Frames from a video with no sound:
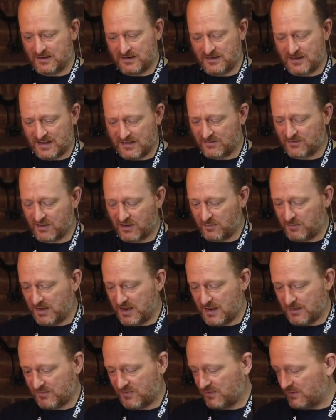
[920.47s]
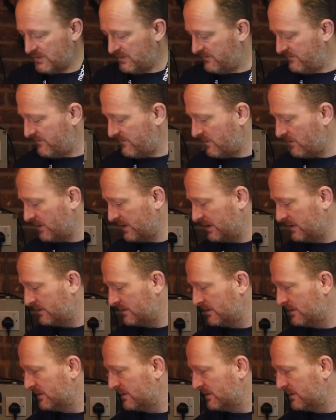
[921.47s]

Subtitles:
and that's going to be absolutely fine.